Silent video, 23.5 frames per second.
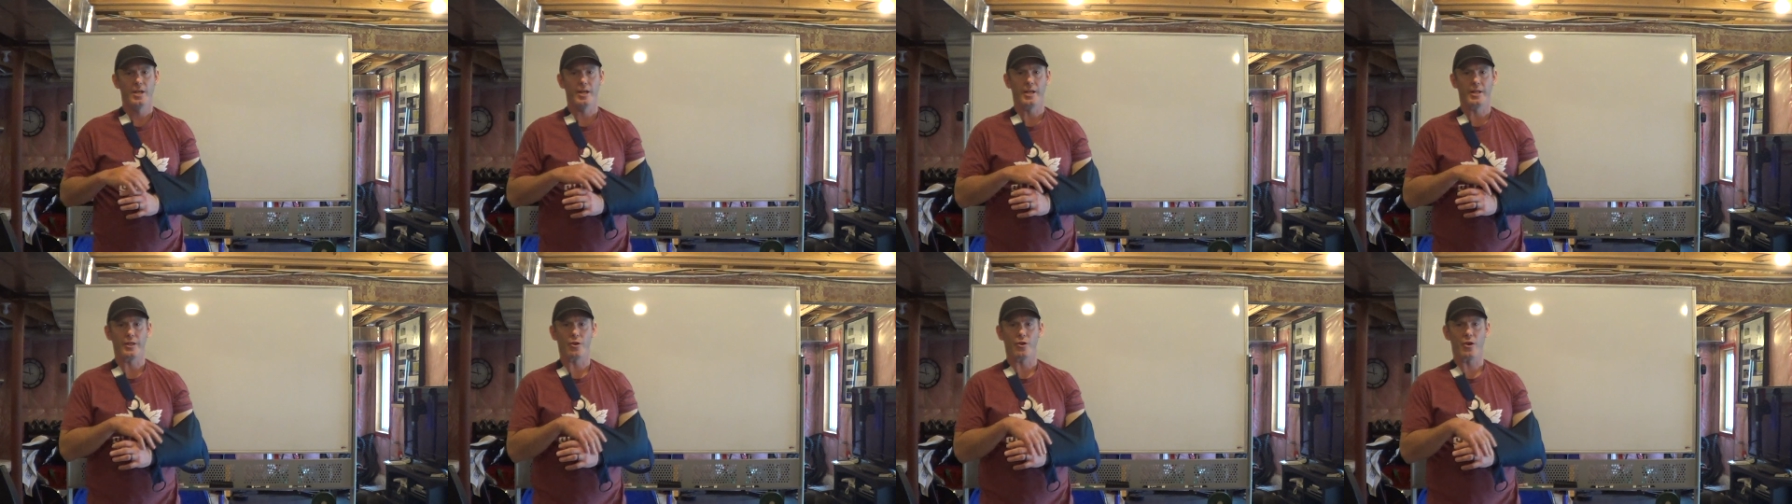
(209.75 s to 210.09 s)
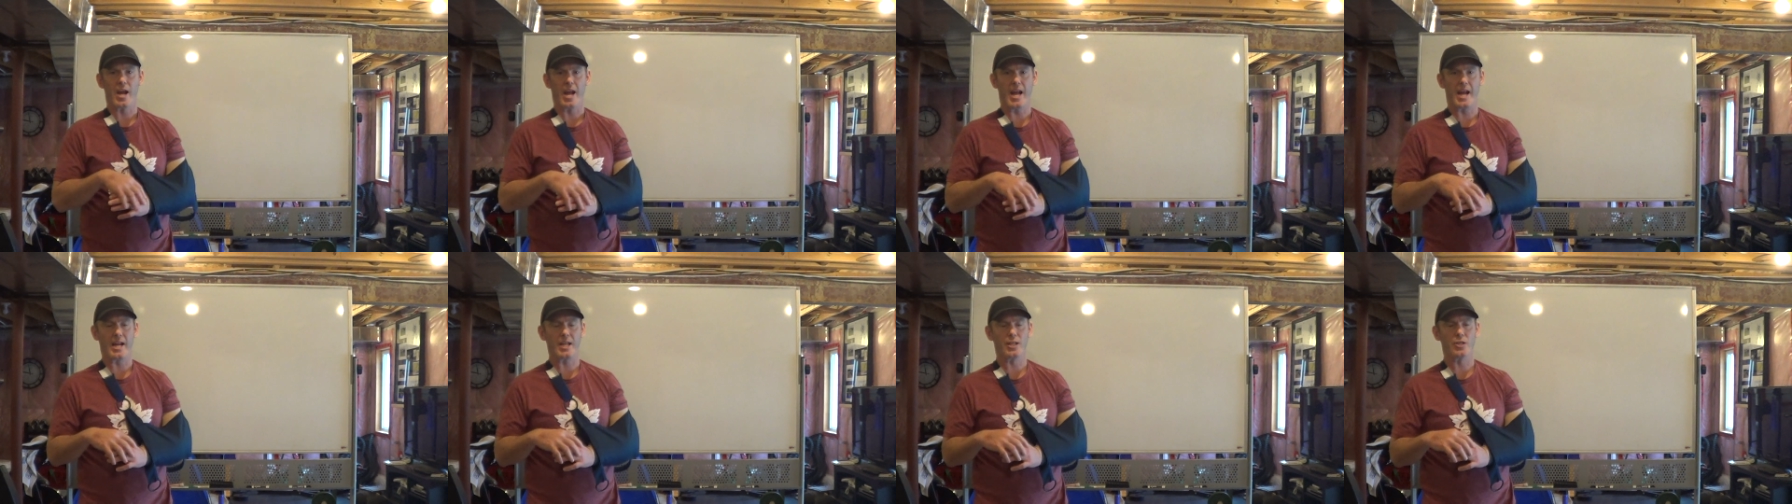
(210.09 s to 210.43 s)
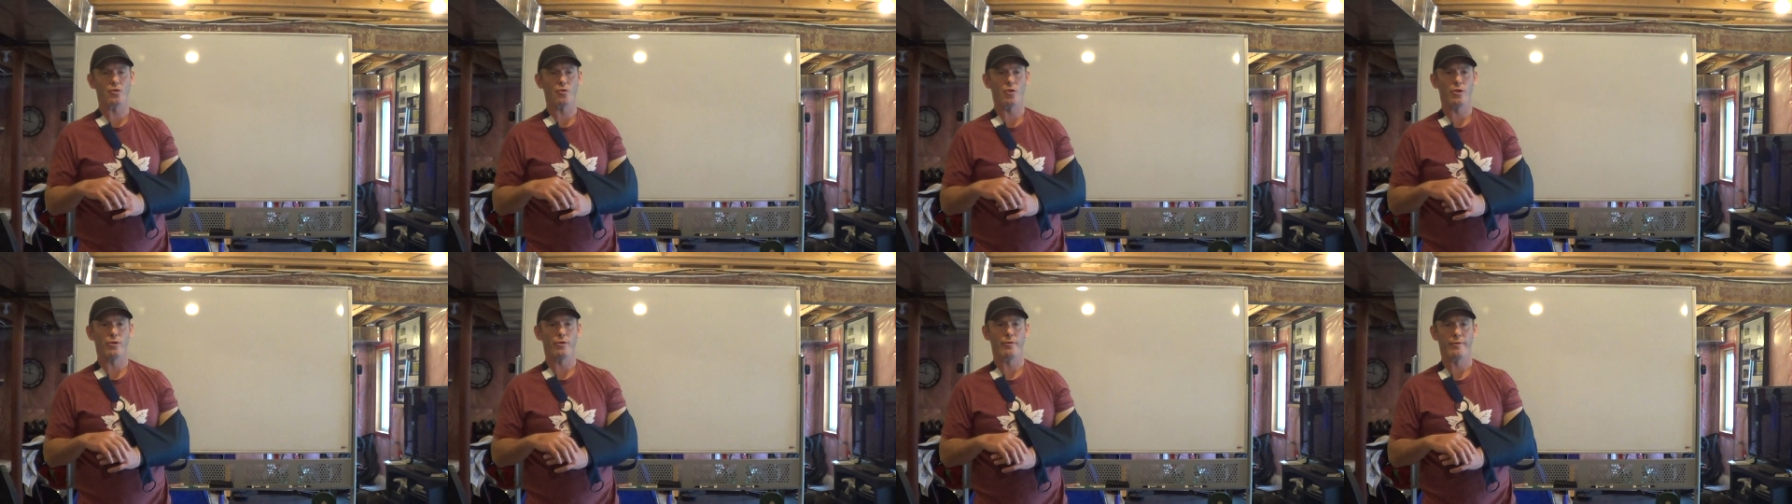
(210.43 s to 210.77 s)
in their hands
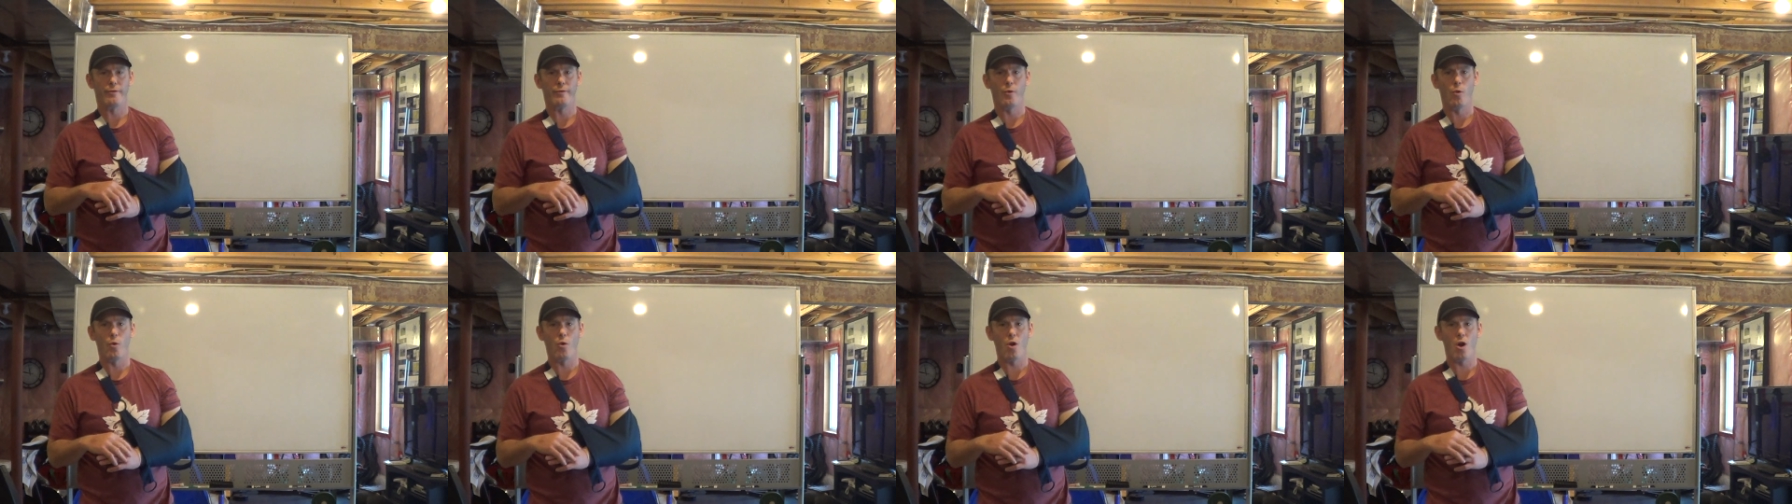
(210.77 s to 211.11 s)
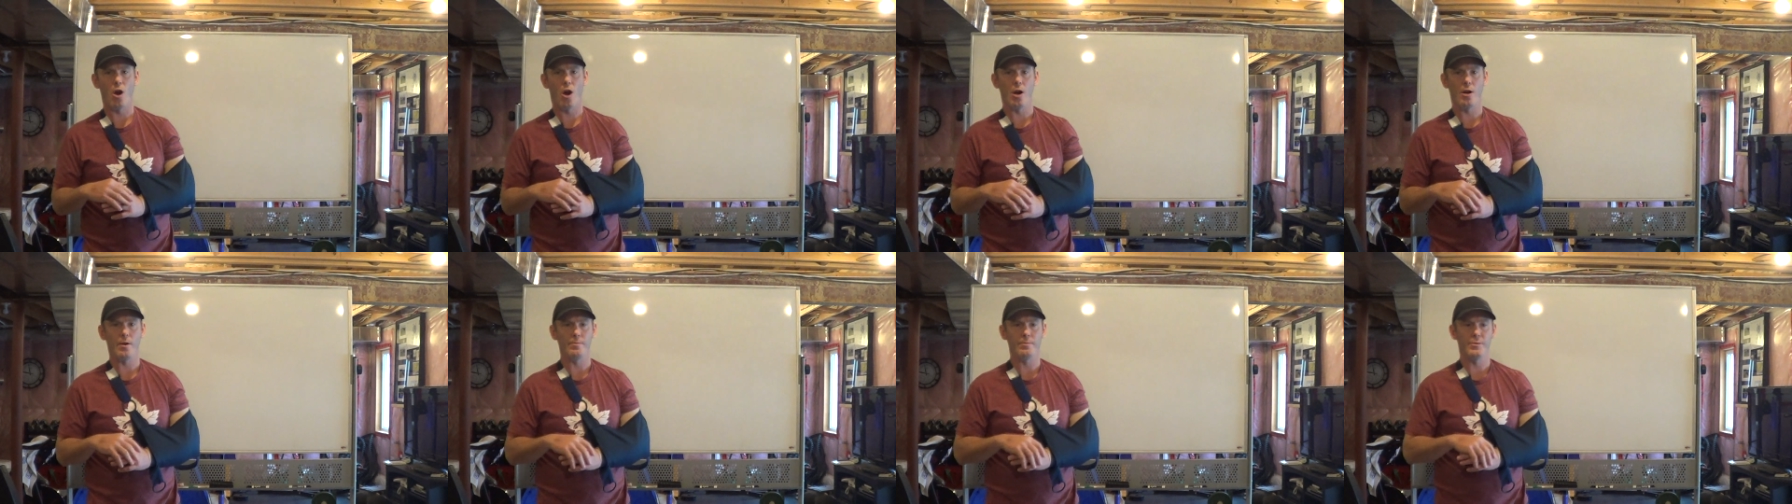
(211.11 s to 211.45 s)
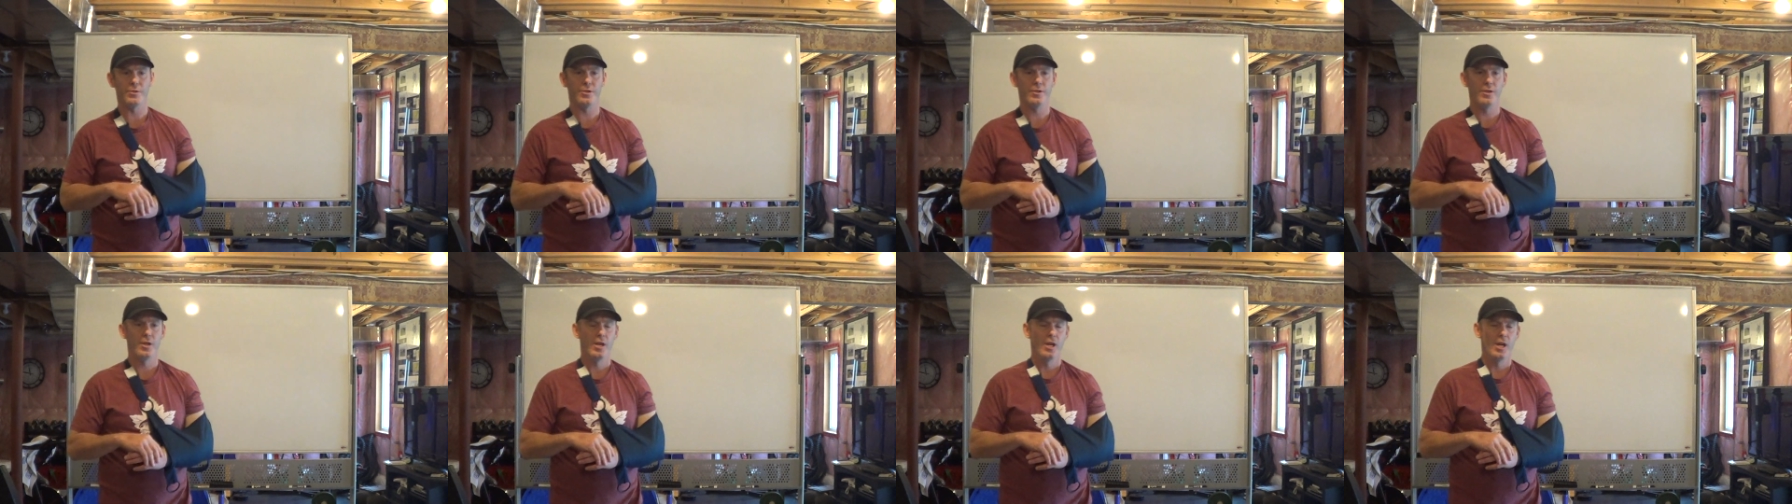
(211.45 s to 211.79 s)
or on their
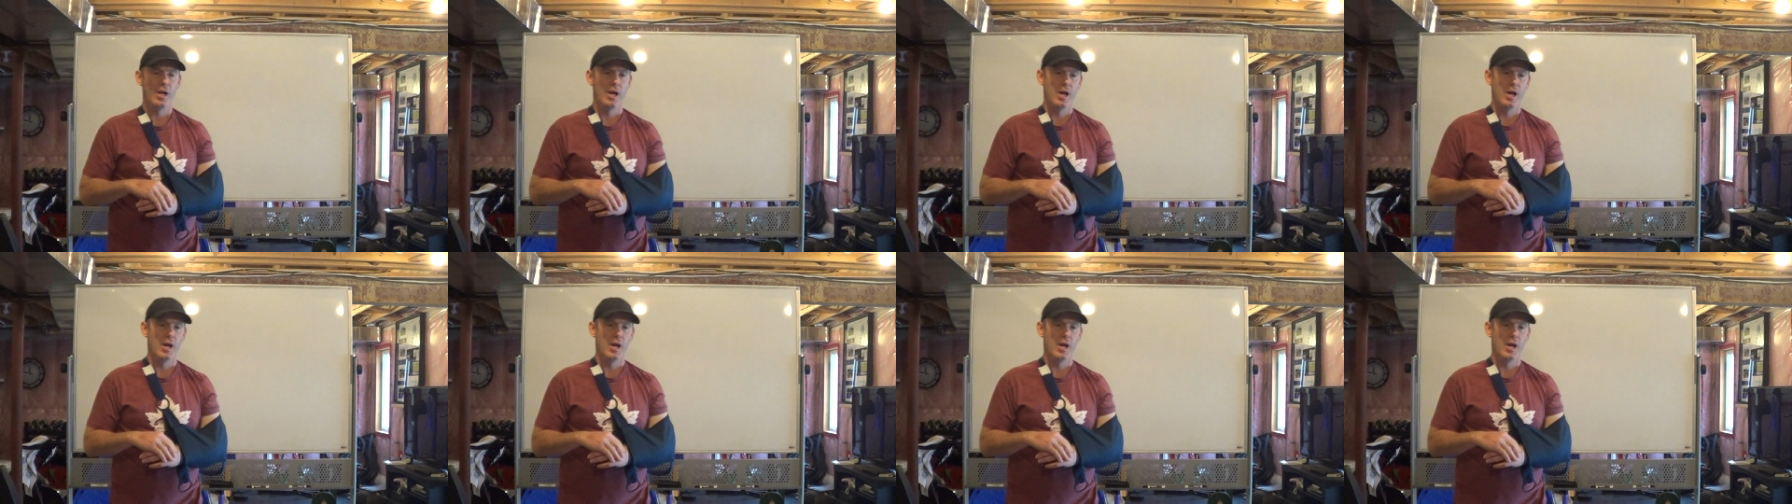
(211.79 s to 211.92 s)
forearms.